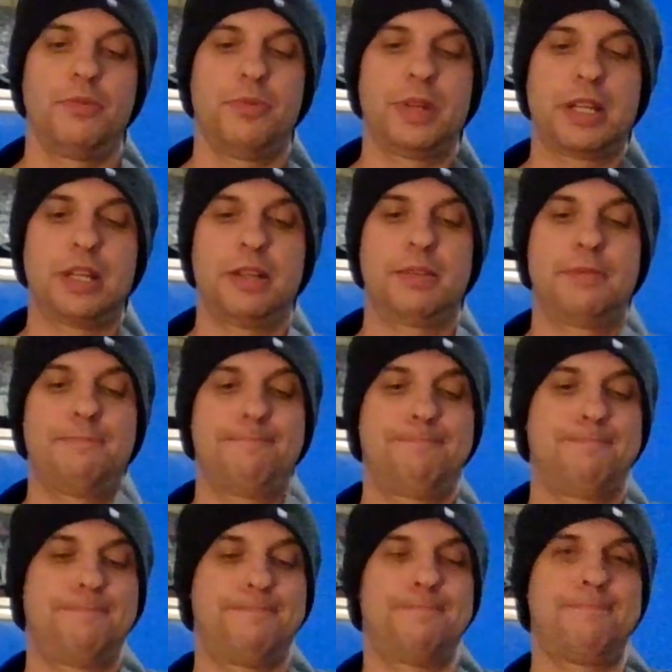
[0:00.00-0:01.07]
We could
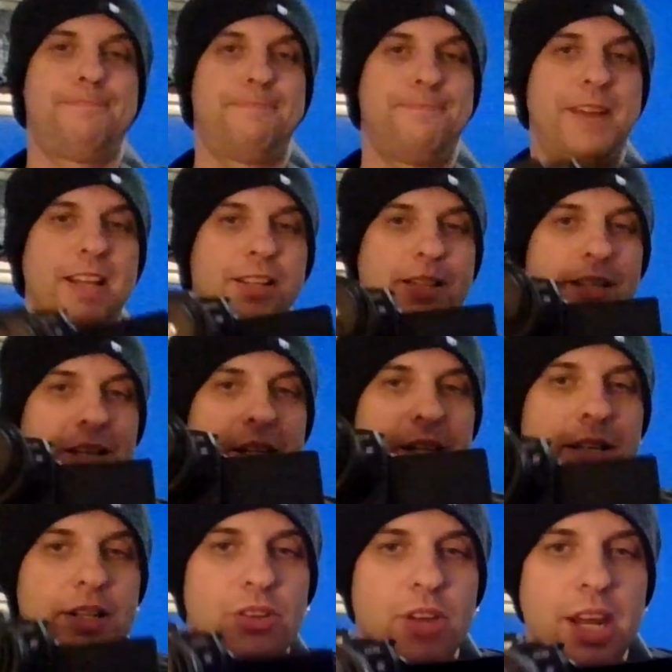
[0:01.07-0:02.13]

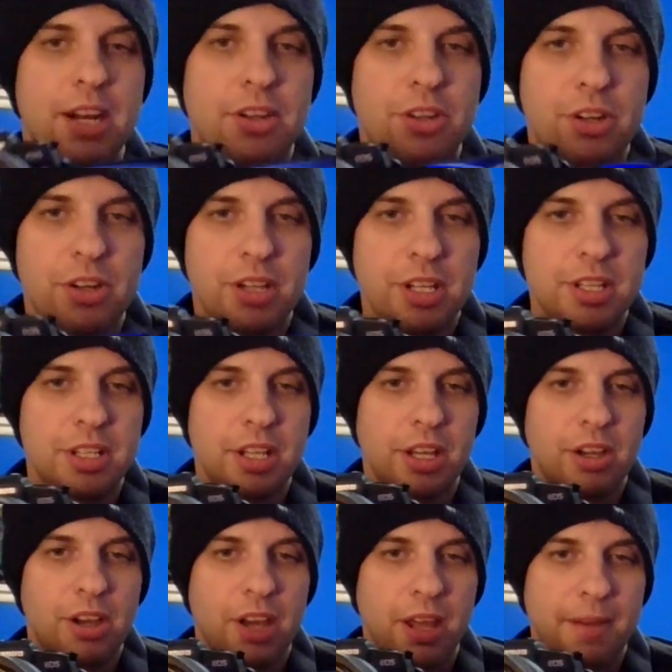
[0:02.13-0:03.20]
basically try to turn this
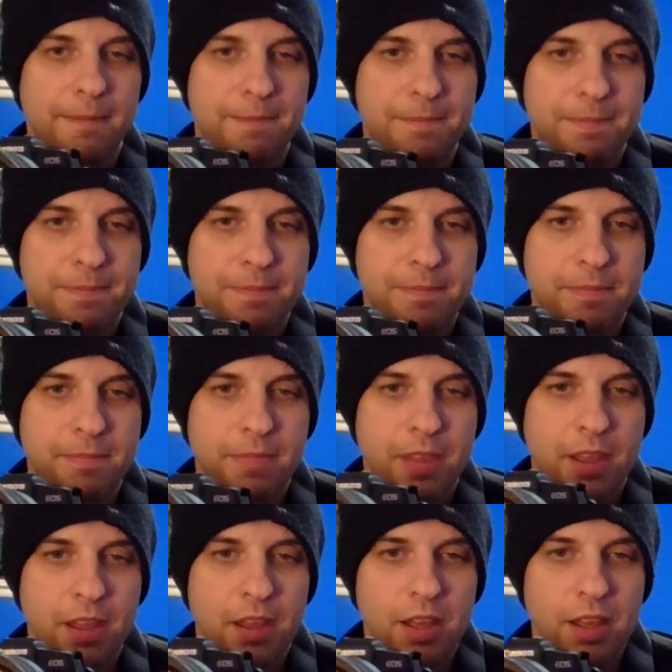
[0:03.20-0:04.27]
thing on.
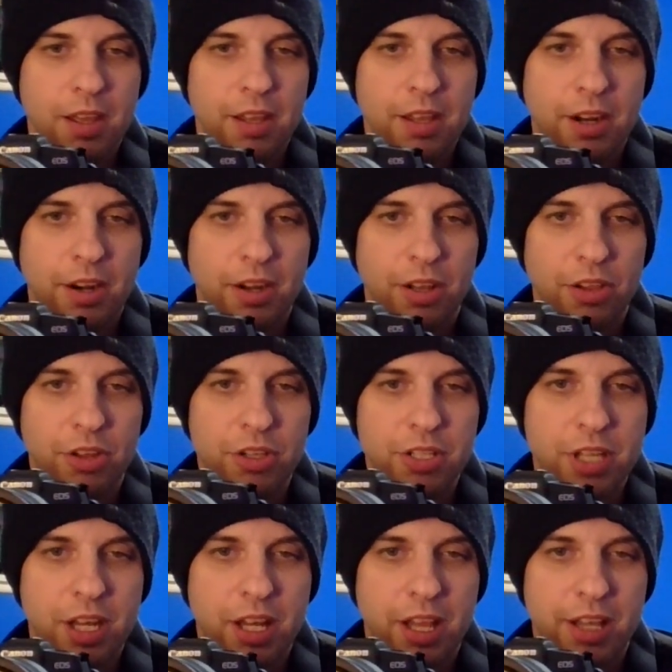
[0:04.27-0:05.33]
There, it looks
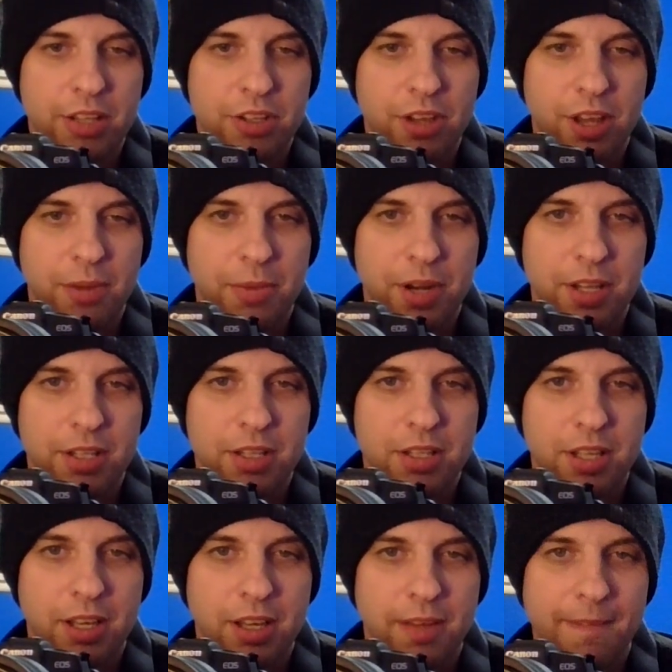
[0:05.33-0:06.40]
kind of like it's on when
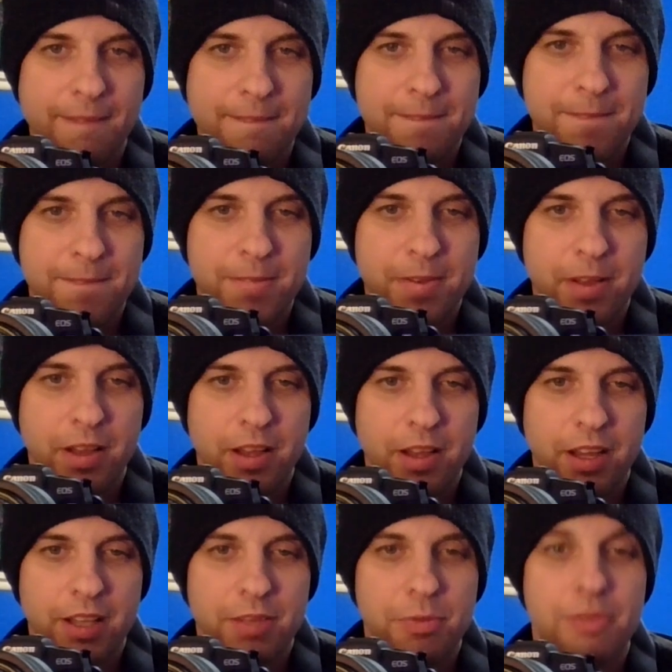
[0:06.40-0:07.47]
it's
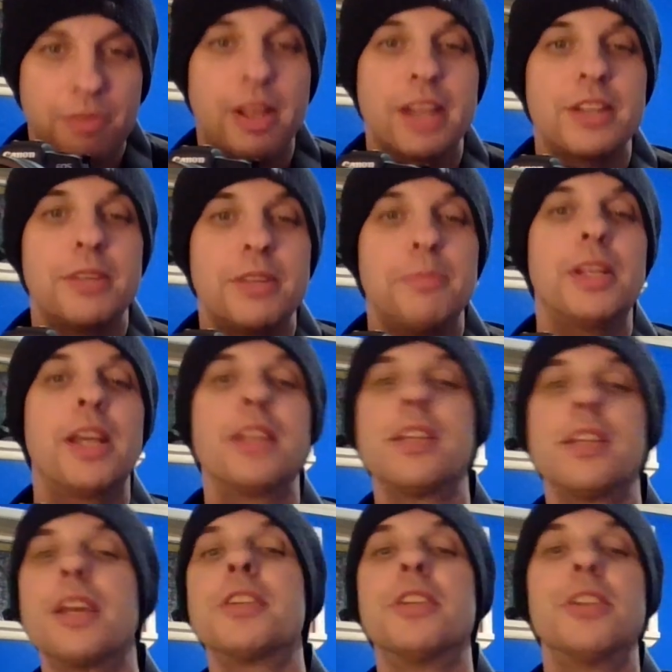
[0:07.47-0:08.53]
I get the reflection, but
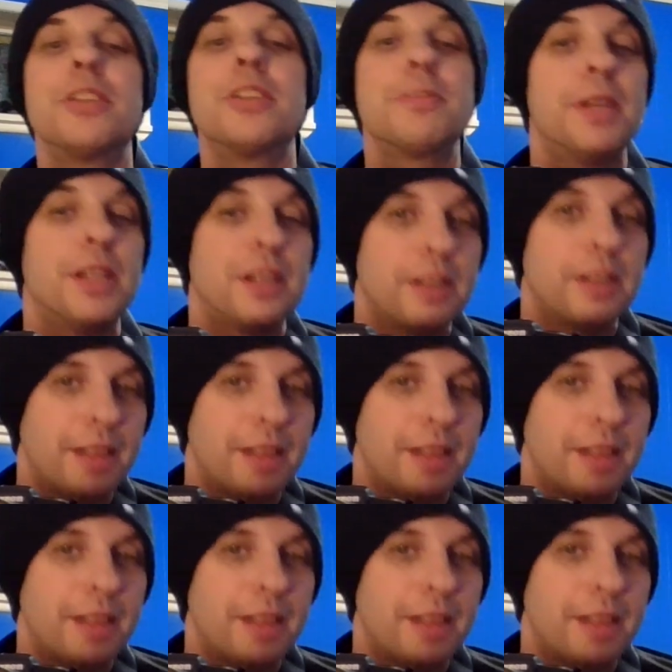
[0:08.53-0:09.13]
that's actually just me.